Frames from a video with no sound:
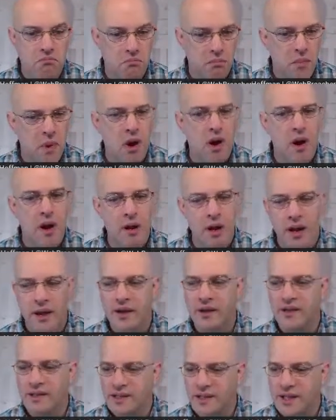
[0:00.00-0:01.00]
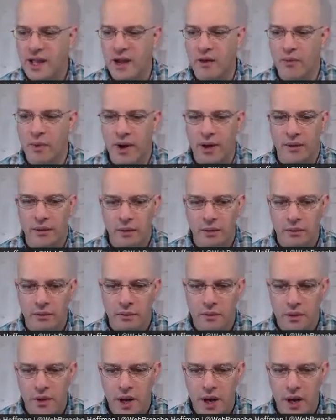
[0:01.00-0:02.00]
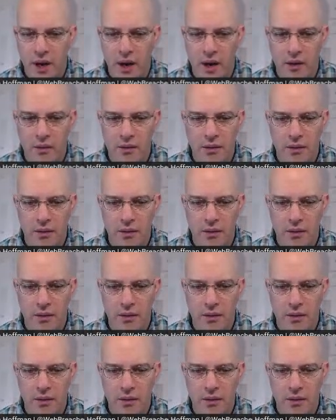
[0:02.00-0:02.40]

All right, I could see that, Randall. Yeah.